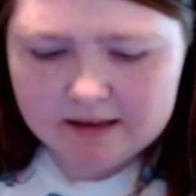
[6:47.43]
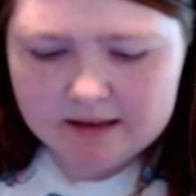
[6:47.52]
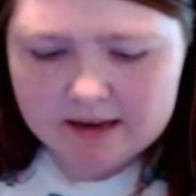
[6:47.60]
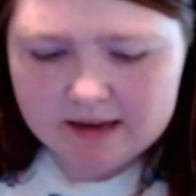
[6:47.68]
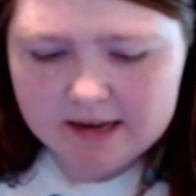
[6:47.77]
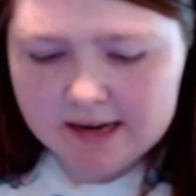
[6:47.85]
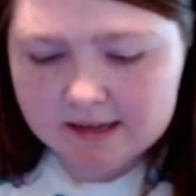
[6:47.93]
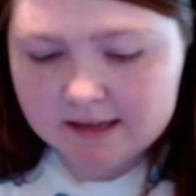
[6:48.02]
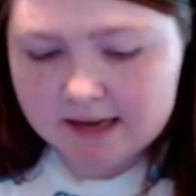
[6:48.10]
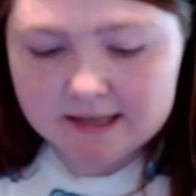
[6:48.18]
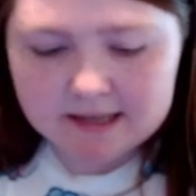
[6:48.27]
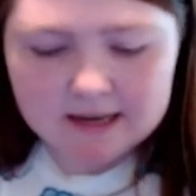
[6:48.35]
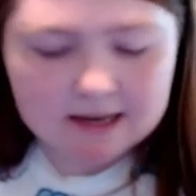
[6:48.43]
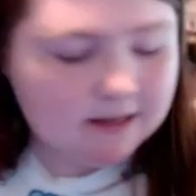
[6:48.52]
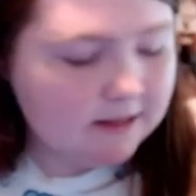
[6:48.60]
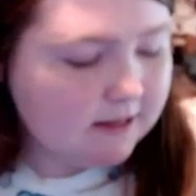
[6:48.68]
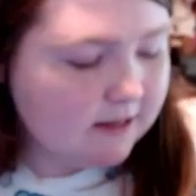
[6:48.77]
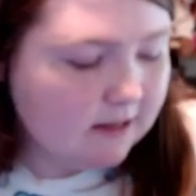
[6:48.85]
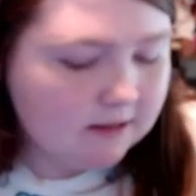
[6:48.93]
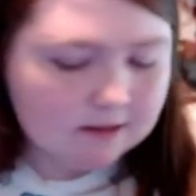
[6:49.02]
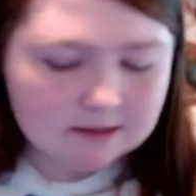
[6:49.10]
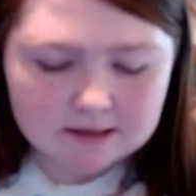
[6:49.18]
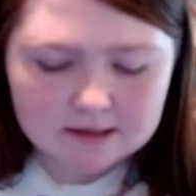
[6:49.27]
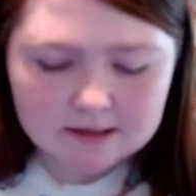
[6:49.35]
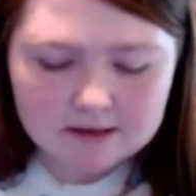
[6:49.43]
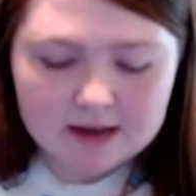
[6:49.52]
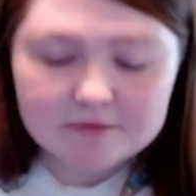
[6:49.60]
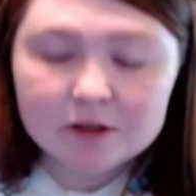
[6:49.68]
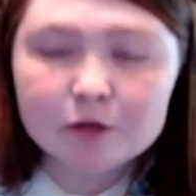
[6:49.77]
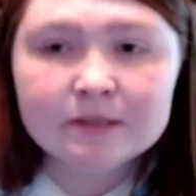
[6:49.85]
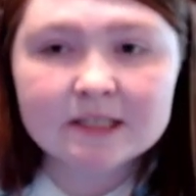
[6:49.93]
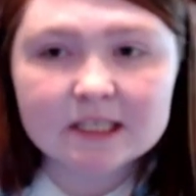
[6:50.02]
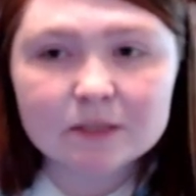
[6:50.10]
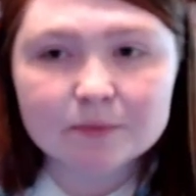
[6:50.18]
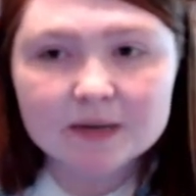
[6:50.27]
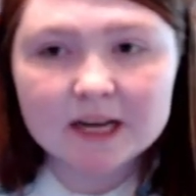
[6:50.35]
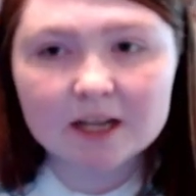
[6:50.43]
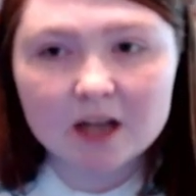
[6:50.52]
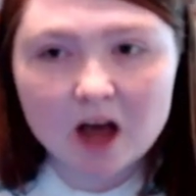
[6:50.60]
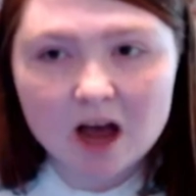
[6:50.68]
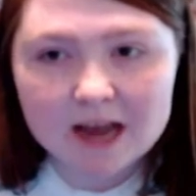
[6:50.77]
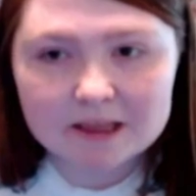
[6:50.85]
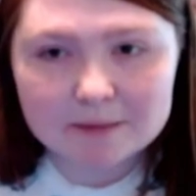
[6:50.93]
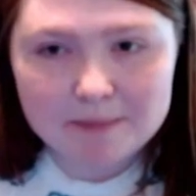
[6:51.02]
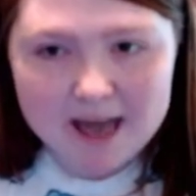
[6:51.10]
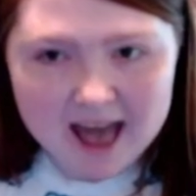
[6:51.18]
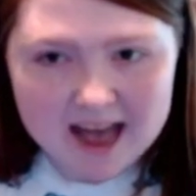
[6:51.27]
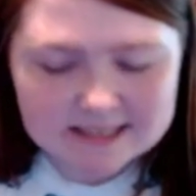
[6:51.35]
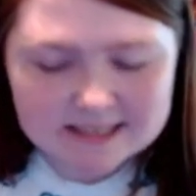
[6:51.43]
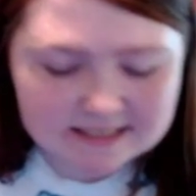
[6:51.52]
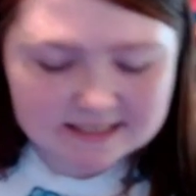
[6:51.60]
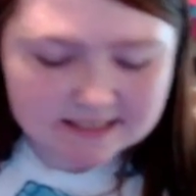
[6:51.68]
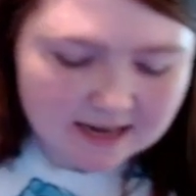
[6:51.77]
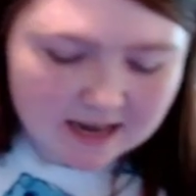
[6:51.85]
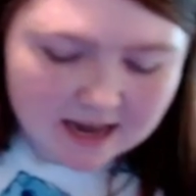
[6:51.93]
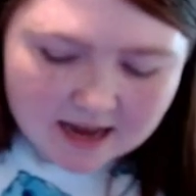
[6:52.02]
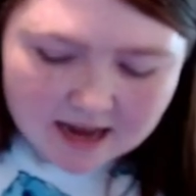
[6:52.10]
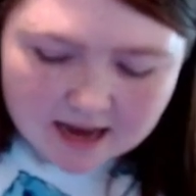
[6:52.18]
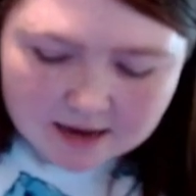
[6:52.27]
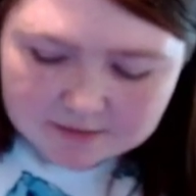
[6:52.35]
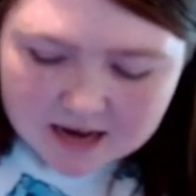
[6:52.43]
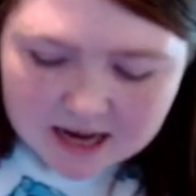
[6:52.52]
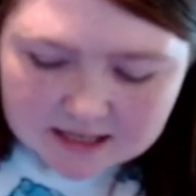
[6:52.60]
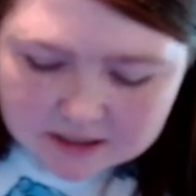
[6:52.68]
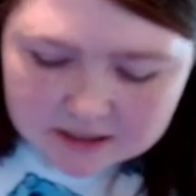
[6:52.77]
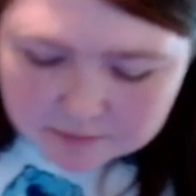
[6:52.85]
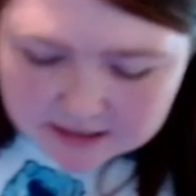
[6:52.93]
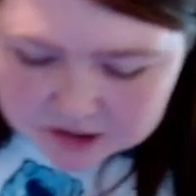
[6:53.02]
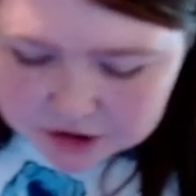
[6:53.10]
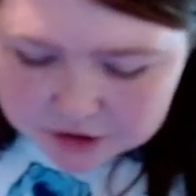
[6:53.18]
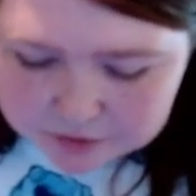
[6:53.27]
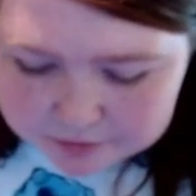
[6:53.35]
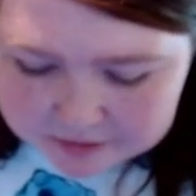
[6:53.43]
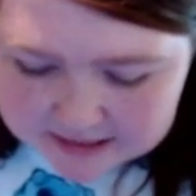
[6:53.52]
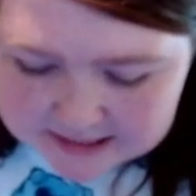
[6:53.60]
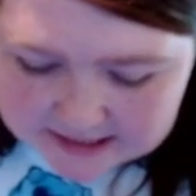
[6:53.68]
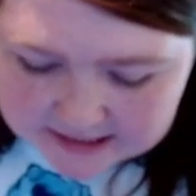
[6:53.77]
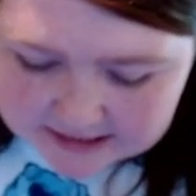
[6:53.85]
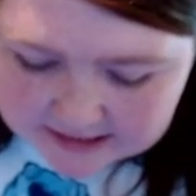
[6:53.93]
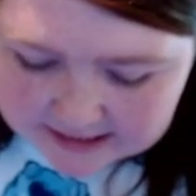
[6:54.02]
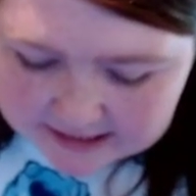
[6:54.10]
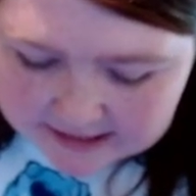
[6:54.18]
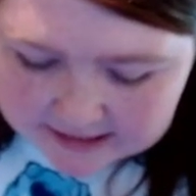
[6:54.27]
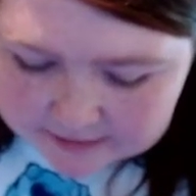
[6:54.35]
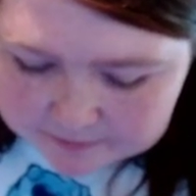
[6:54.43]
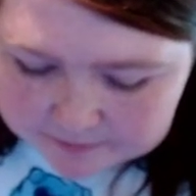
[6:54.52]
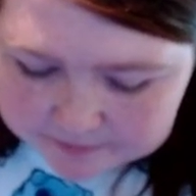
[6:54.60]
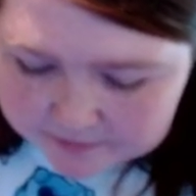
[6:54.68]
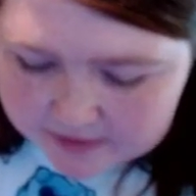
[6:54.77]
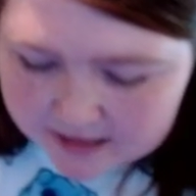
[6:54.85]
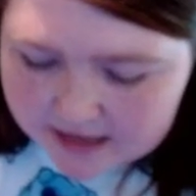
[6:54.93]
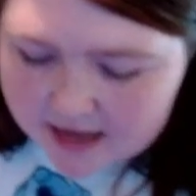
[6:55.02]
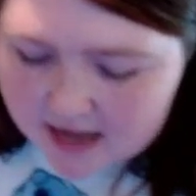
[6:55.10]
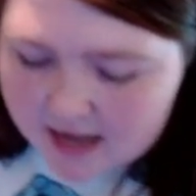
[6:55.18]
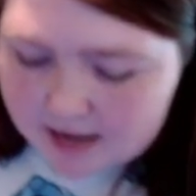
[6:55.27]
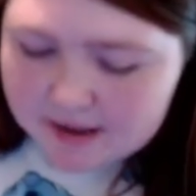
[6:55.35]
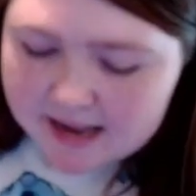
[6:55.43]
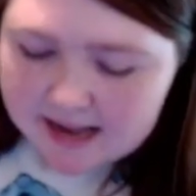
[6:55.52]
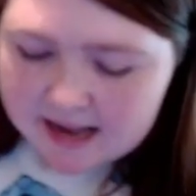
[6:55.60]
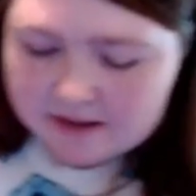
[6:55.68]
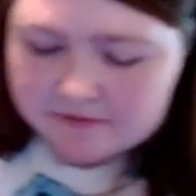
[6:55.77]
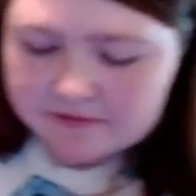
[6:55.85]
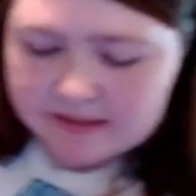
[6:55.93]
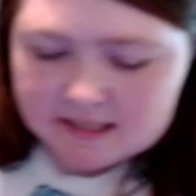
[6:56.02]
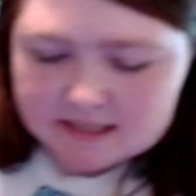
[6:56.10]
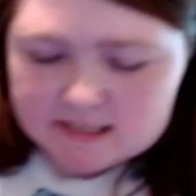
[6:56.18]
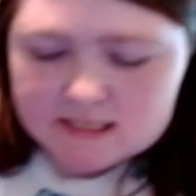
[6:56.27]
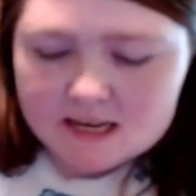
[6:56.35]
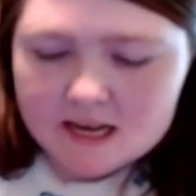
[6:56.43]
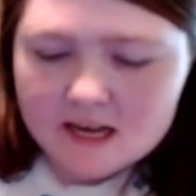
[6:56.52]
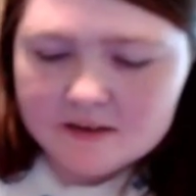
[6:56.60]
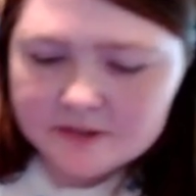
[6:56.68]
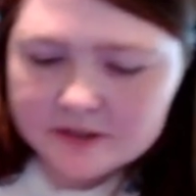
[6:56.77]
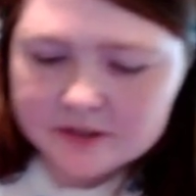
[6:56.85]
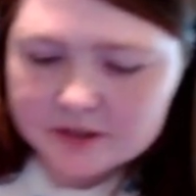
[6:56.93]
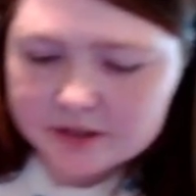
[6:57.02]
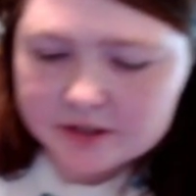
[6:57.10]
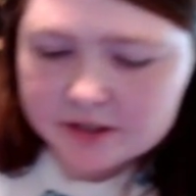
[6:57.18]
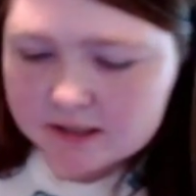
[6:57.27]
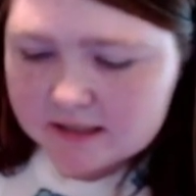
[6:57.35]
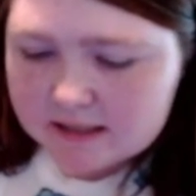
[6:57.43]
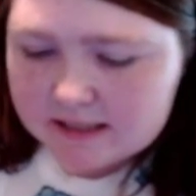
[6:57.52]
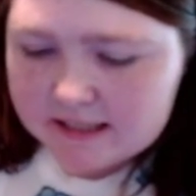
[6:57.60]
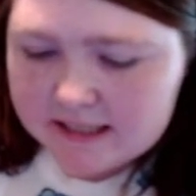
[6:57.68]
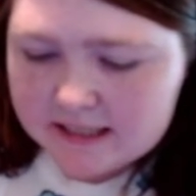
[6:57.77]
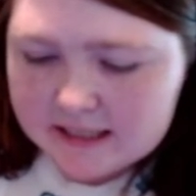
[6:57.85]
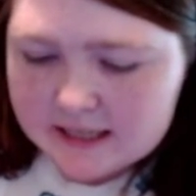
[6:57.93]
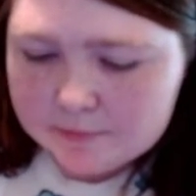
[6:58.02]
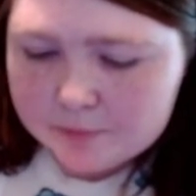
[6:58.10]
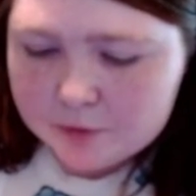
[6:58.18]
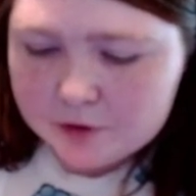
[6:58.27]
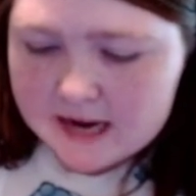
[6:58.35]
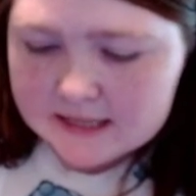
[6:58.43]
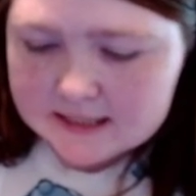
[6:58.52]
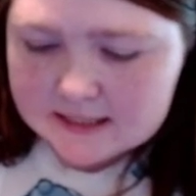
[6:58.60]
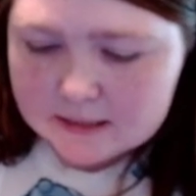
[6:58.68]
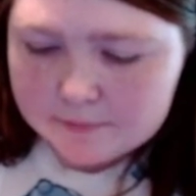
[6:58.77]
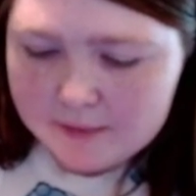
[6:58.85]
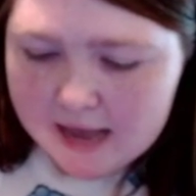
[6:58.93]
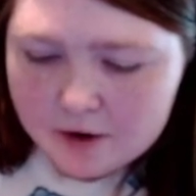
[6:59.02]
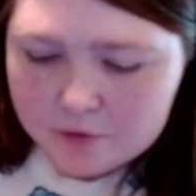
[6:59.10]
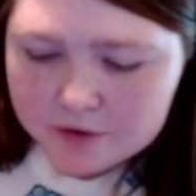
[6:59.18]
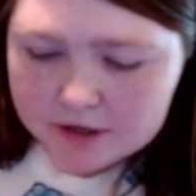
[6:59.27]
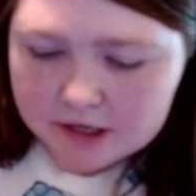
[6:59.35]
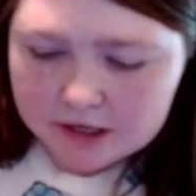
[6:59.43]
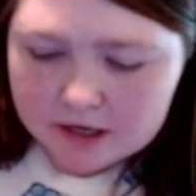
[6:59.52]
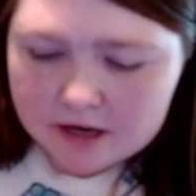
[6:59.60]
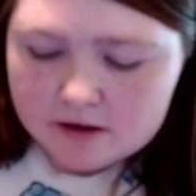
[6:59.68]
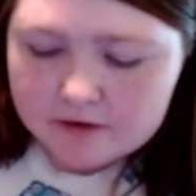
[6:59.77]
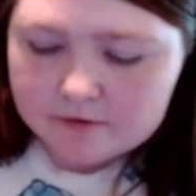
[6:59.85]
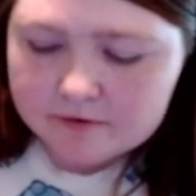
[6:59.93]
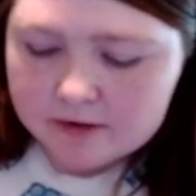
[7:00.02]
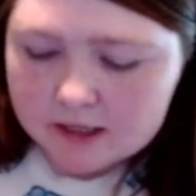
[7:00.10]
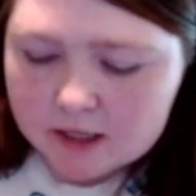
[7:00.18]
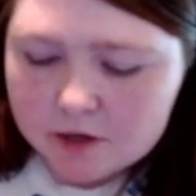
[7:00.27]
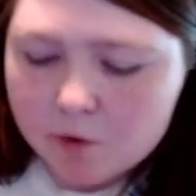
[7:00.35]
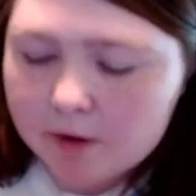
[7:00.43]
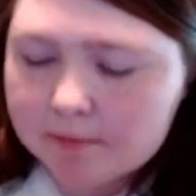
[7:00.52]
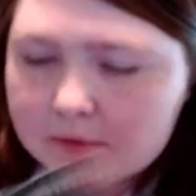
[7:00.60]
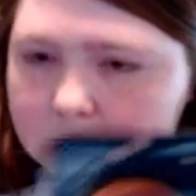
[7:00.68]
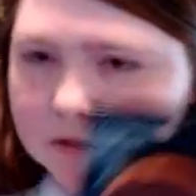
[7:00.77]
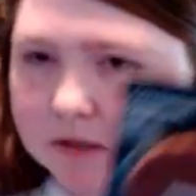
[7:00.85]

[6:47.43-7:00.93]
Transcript: I kind of like it. I like the color. I've used this one a lot in the past, um, not so much recently. Um, I have this CoverGirl Clean Pressed Powder for normal